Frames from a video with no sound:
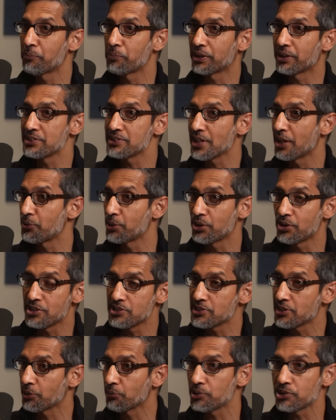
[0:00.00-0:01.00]
because how do you
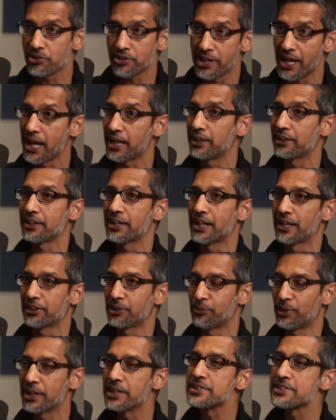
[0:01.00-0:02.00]
distinguish reality
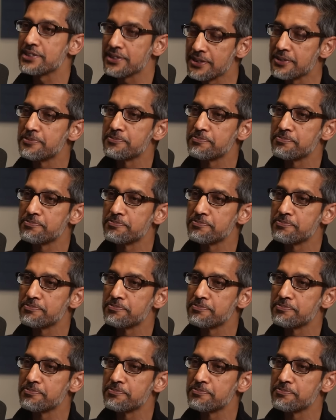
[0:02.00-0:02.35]
otherwise?